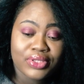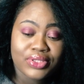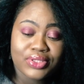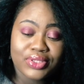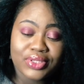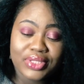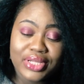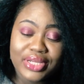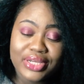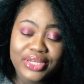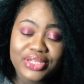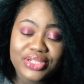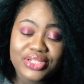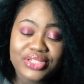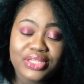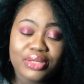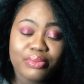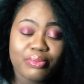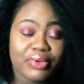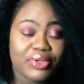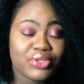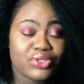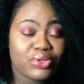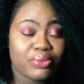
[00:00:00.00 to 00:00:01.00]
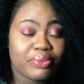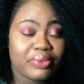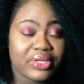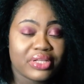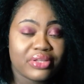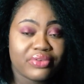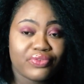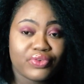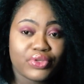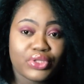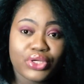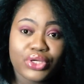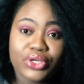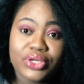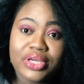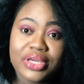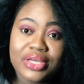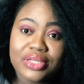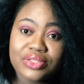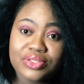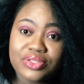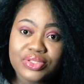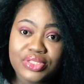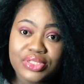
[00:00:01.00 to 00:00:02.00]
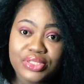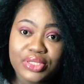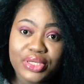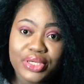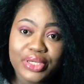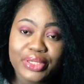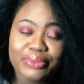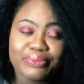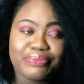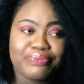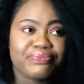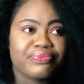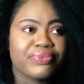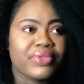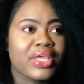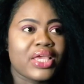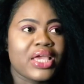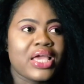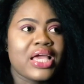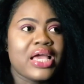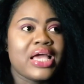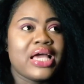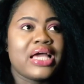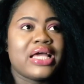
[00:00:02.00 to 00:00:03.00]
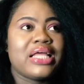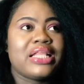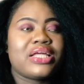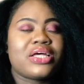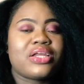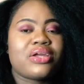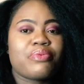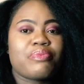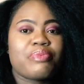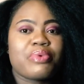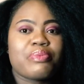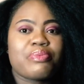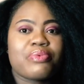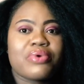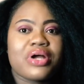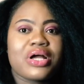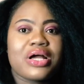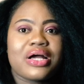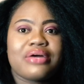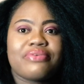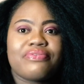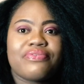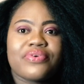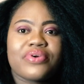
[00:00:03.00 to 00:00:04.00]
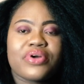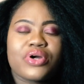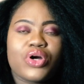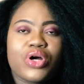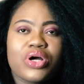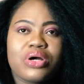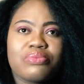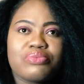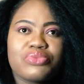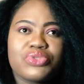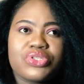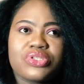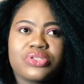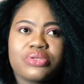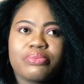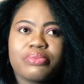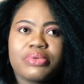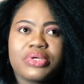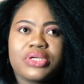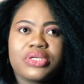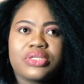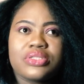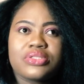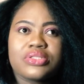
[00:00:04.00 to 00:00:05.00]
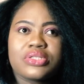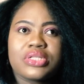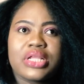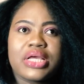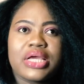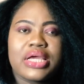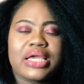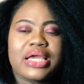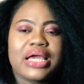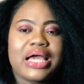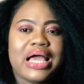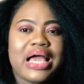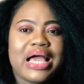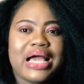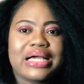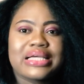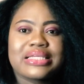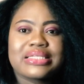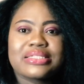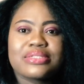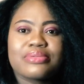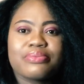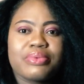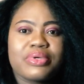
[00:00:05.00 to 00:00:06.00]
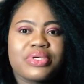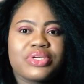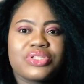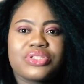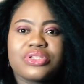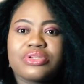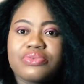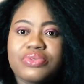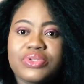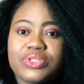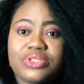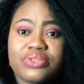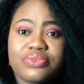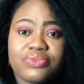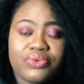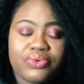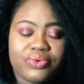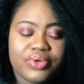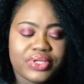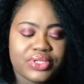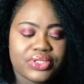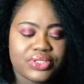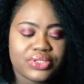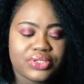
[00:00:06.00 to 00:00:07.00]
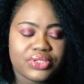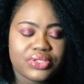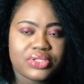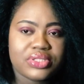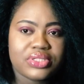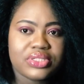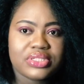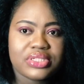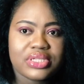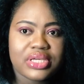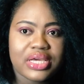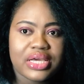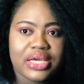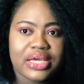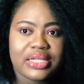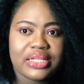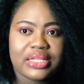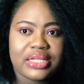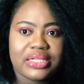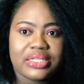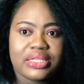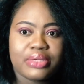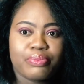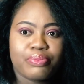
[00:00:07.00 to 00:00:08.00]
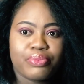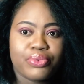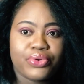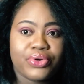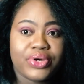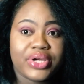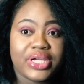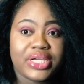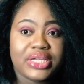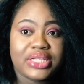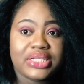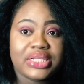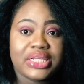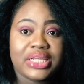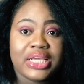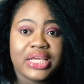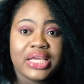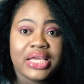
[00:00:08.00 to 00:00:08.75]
so that each time I drop a video, you get to see it. A lot of people have come to me to like ask me a series of questions, and at the point,